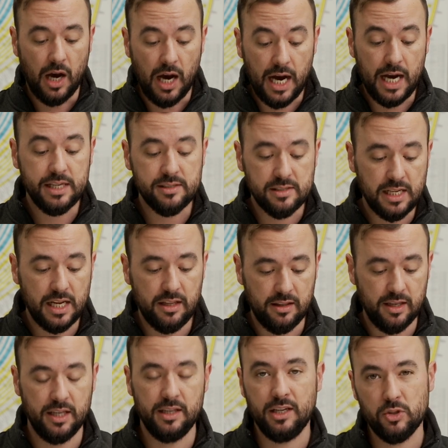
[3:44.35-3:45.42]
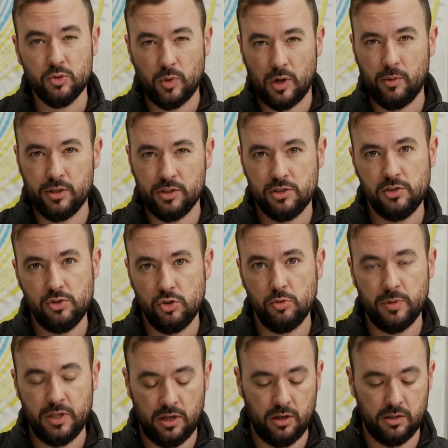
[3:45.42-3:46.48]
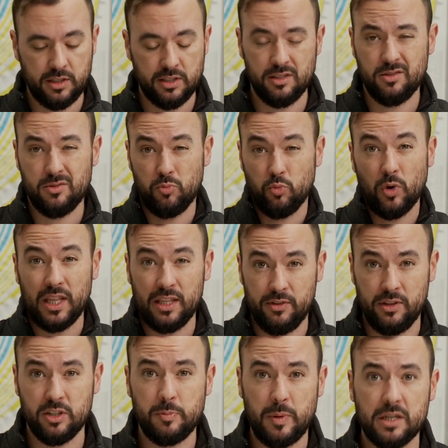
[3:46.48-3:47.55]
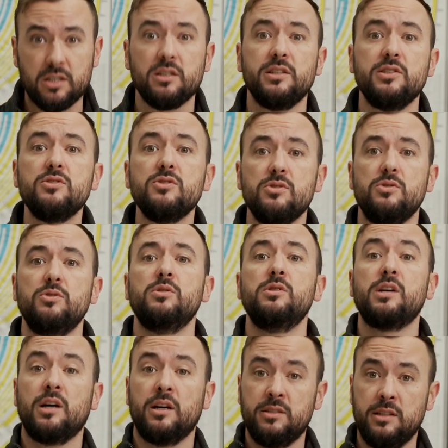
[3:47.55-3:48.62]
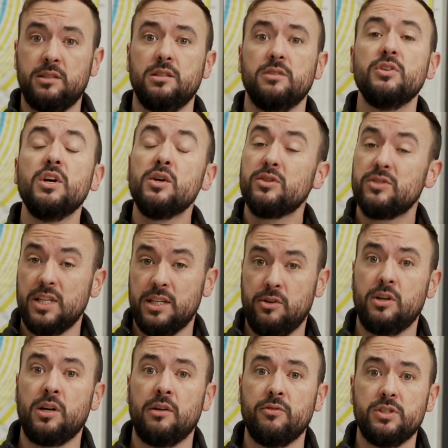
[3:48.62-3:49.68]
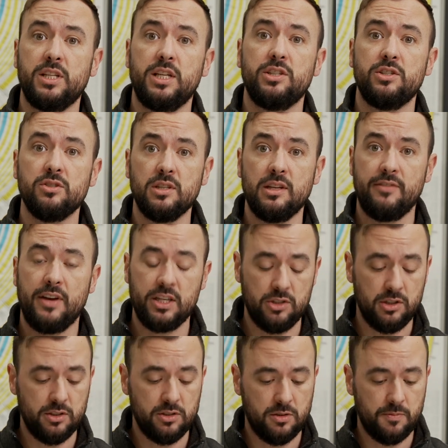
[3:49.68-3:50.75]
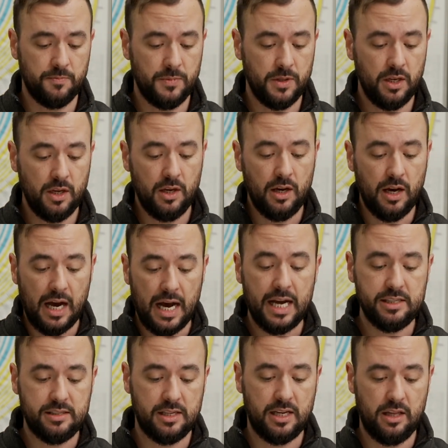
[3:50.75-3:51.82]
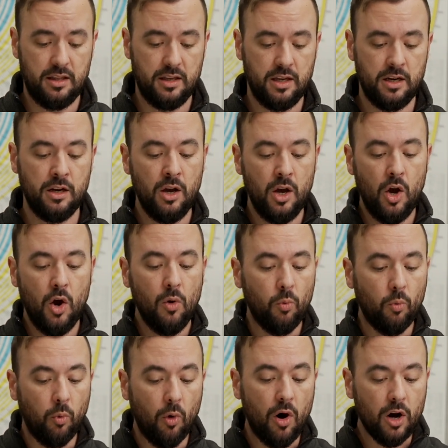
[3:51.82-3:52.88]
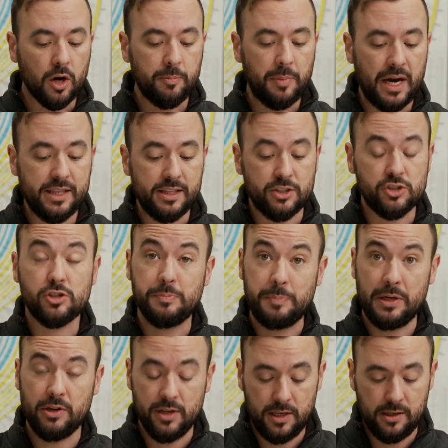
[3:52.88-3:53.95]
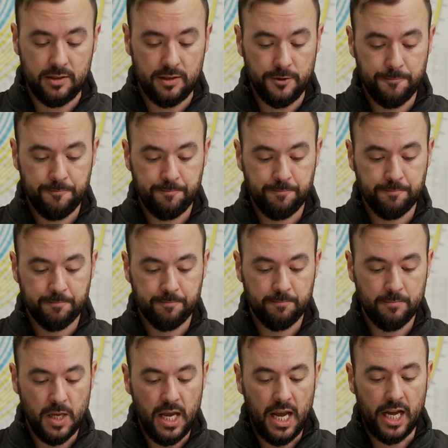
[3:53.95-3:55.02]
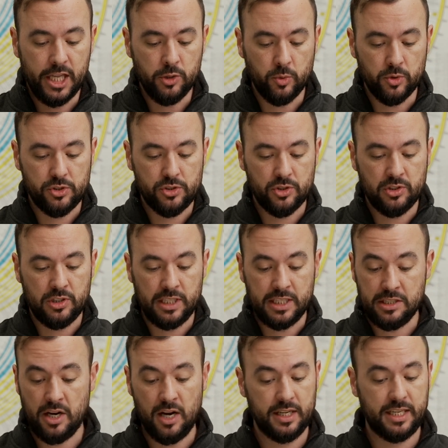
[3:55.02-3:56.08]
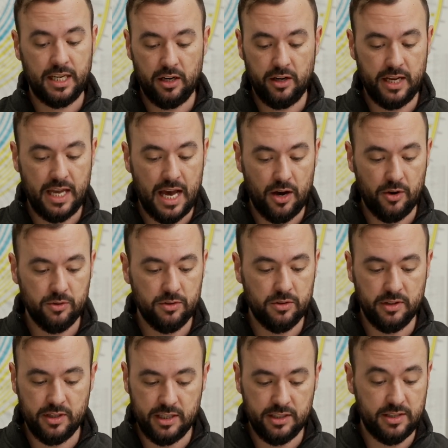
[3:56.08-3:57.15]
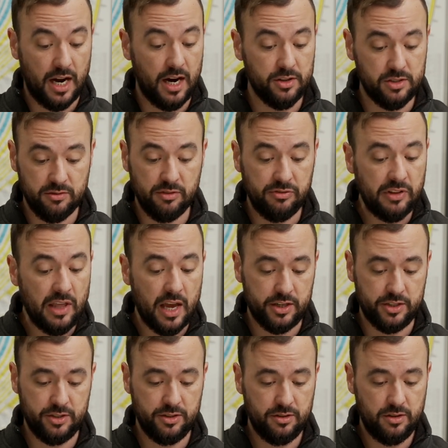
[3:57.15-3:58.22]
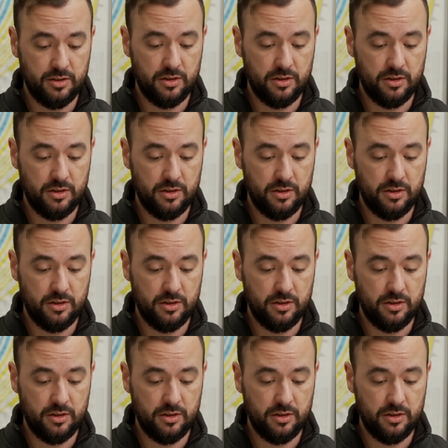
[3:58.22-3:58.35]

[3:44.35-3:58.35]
I say then, here's what I want us to zoom in on, because it's relevant especially to the context of sacred conversations and evangelism. I say then, walk by the Spirit, and you will certainly not carry out the desires of the flesh.